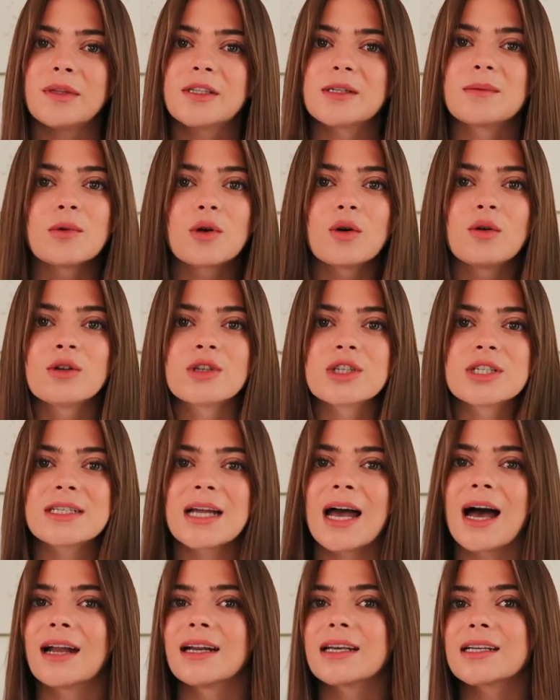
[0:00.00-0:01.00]
with some gorgeous
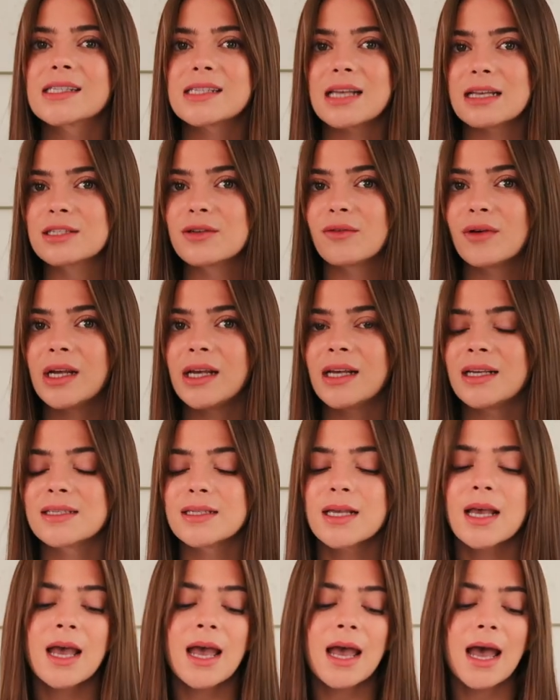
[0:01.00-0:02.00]
tan
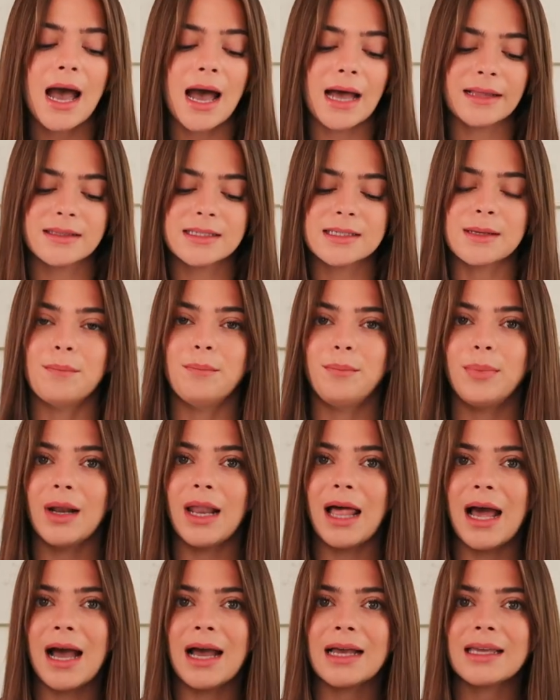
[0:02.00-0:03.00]
accessories, add some
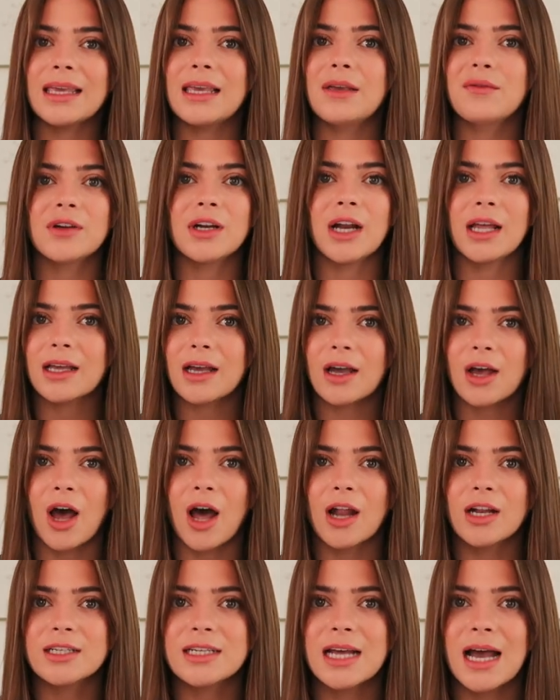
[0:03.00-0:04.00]
black, even like a
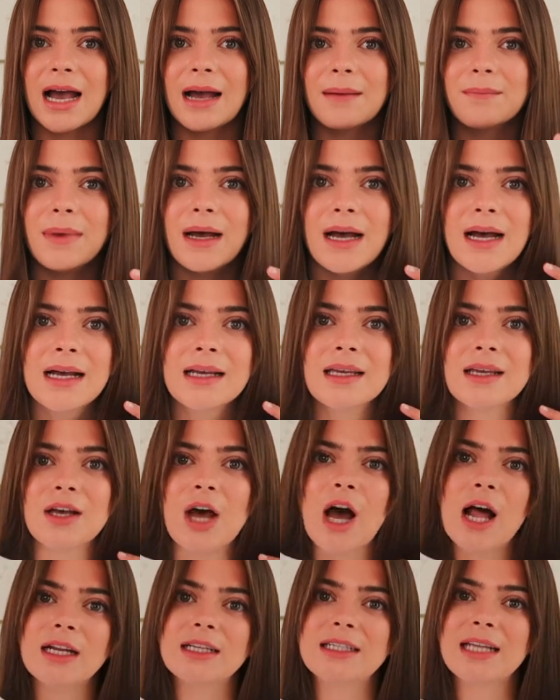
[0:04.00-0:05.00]
colored handbag,
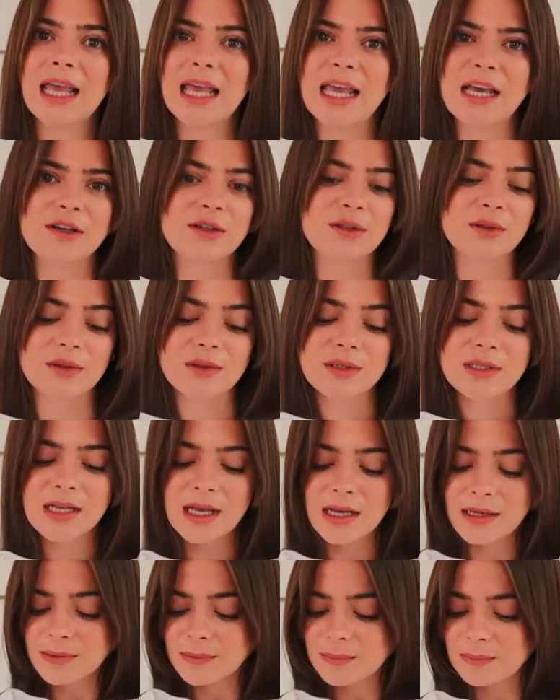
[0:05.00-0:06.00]
colored heels.
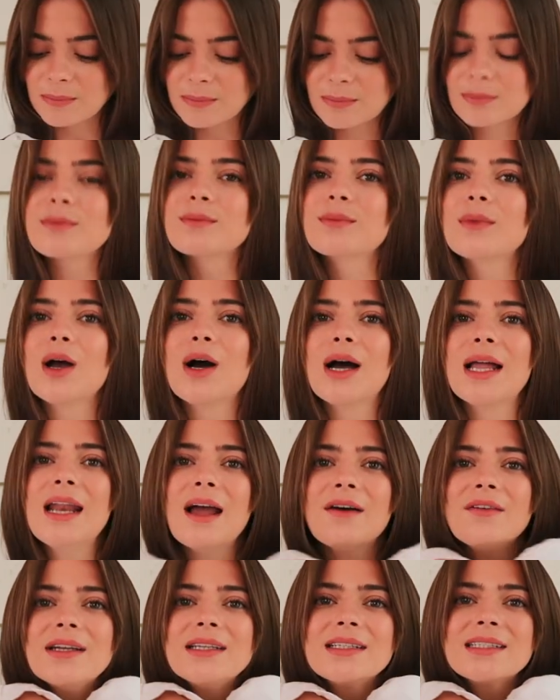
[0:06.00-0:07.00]

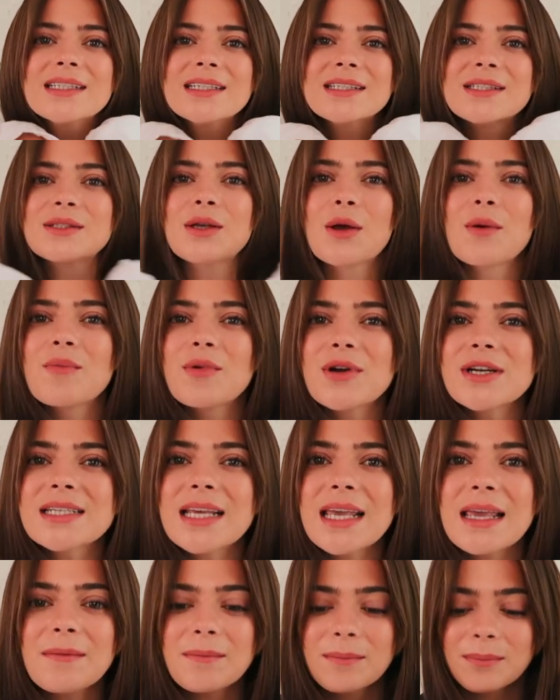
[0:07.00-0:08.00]
Love it, it's so
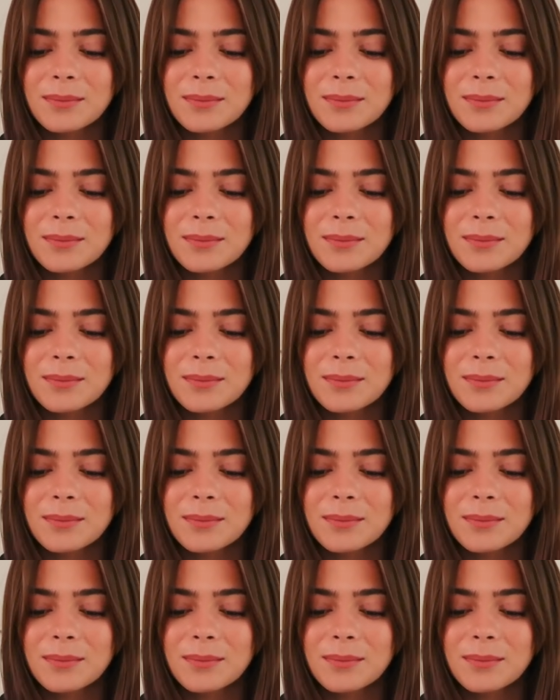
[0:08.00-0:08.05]
pretty.